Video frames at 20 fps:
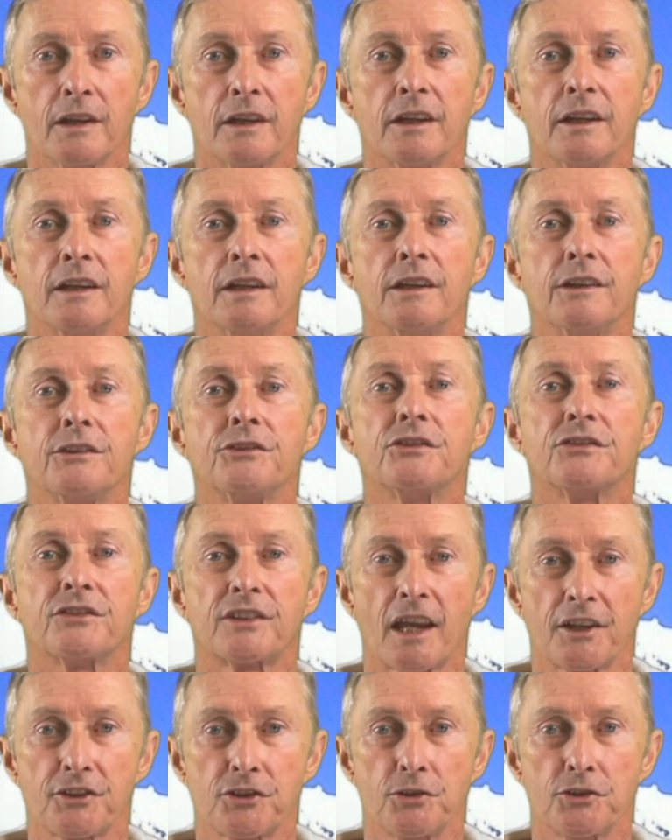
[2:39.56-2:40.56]
His
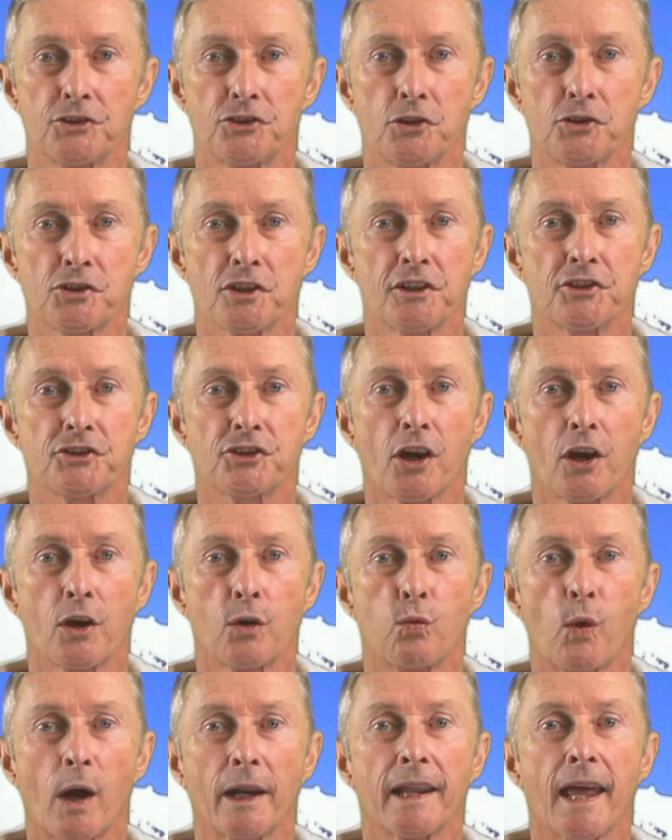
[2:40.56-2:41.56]
statues usually show
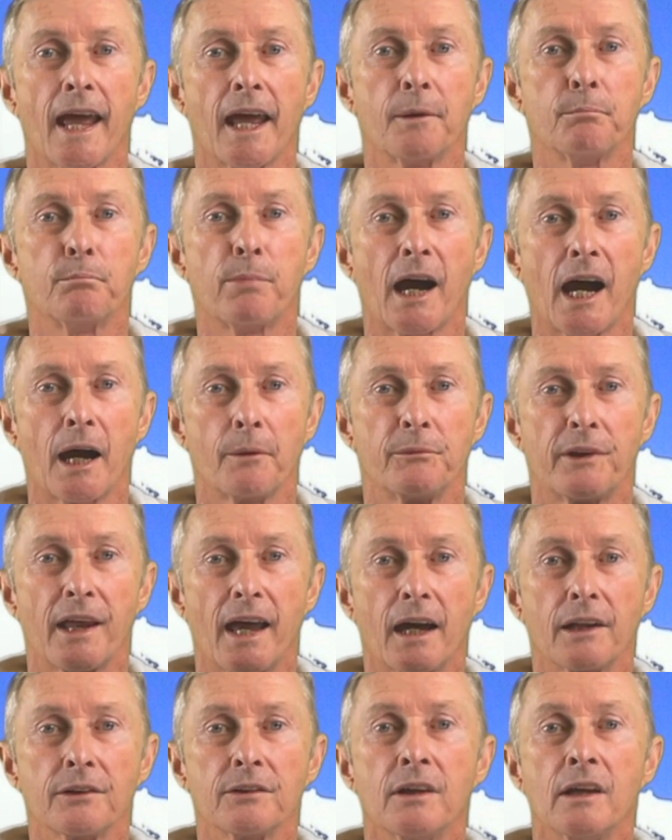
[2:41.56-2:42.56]
one hand palm
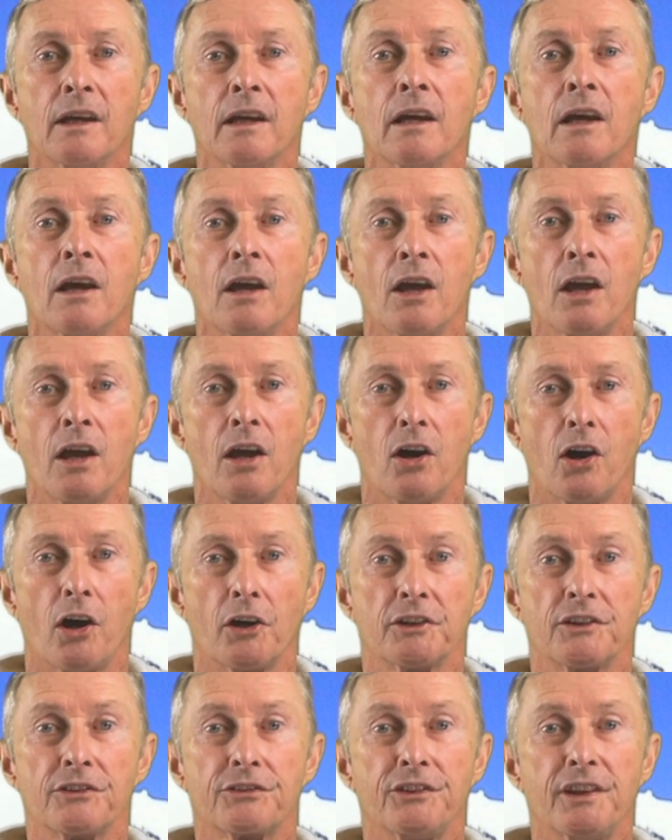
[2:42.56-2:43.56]
down on
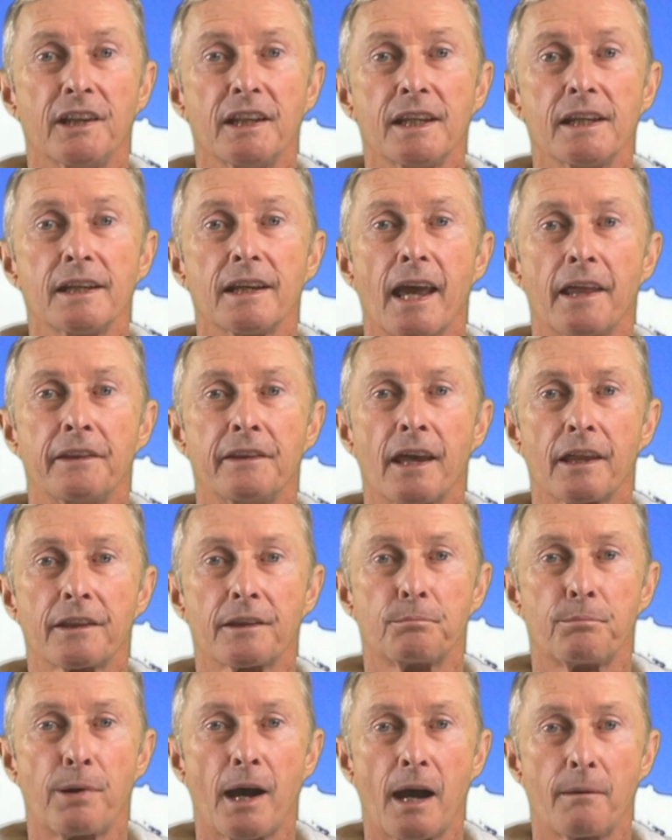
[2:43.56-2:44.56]
his knee and the other
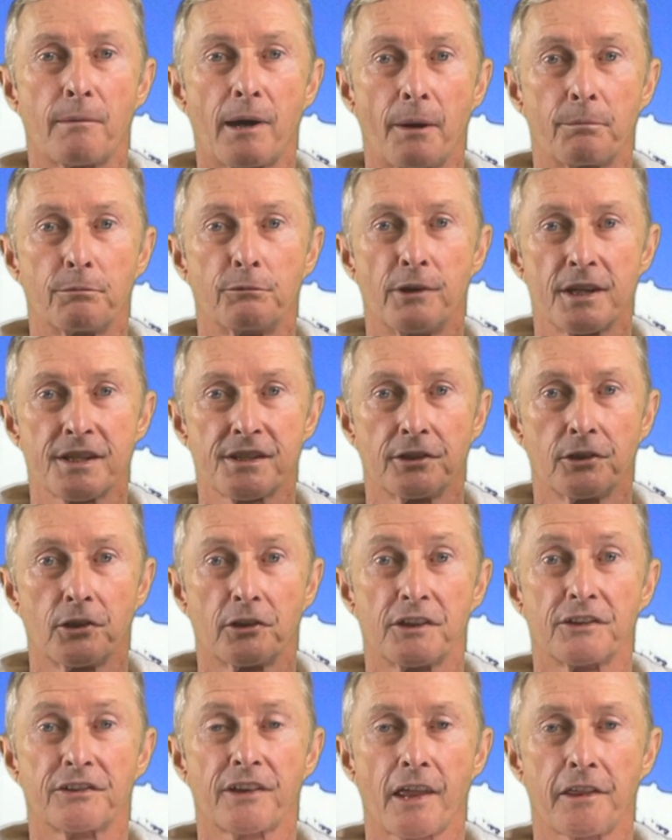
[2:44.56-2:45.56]
palm up resting on
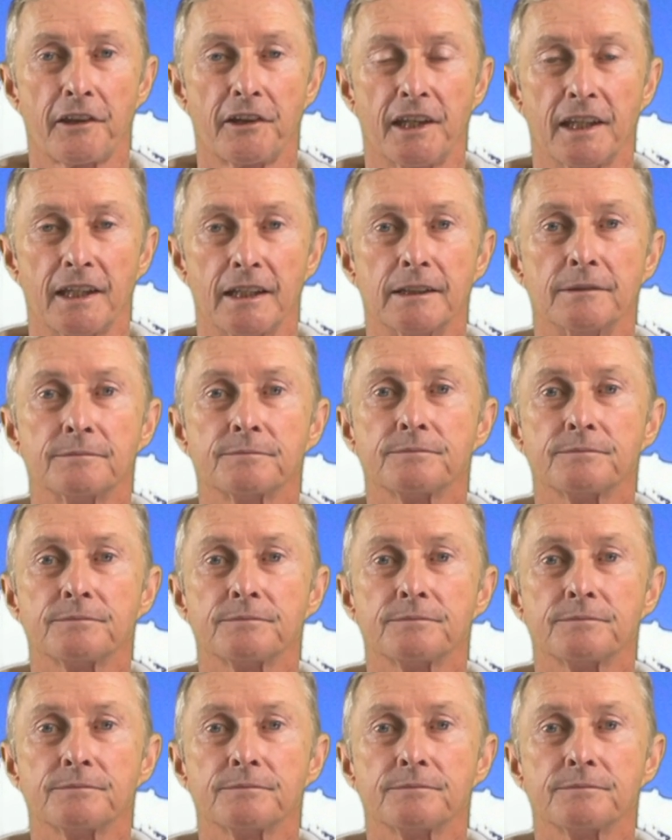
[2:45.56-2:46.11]
his other knee.